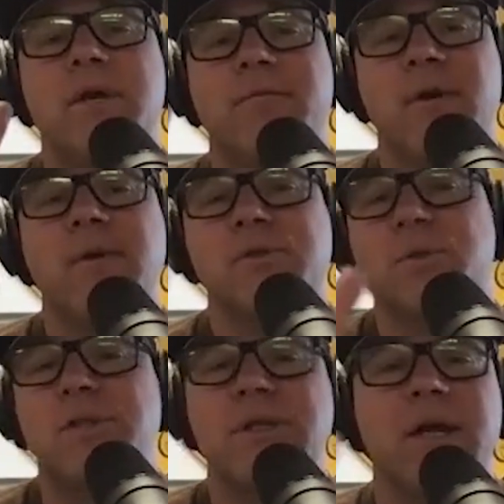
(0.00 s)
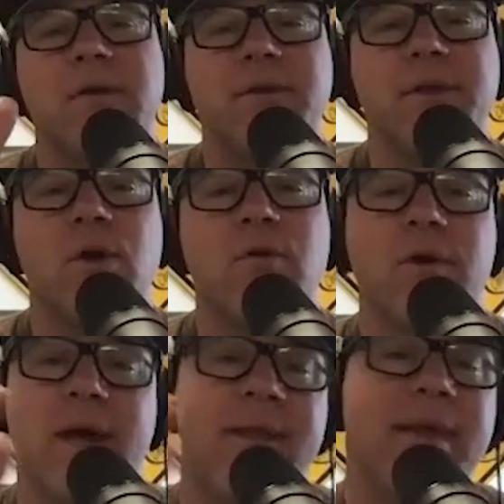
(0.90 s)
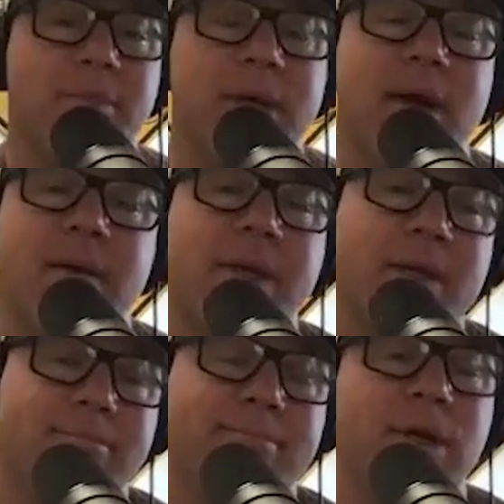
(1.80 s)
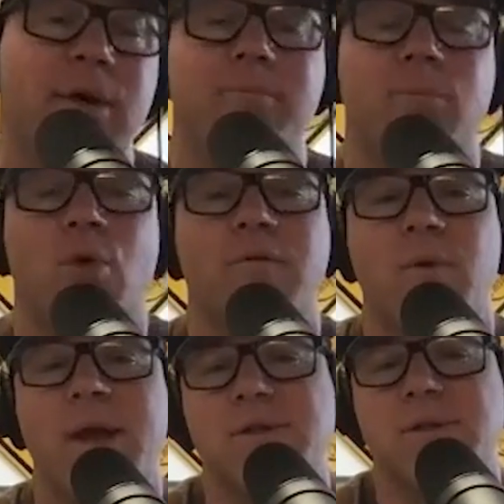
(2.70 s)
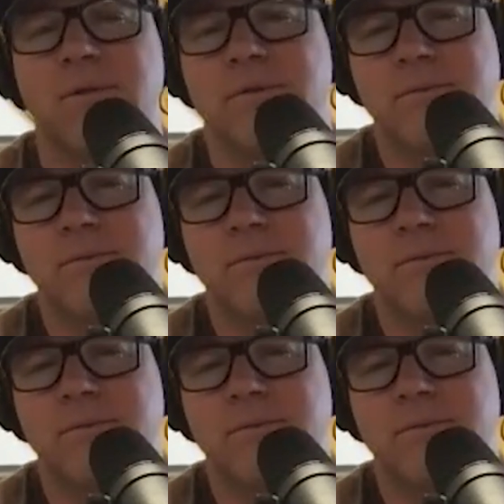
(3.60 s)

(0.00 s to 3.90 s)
from switching everything over and then becoming, more of a racer?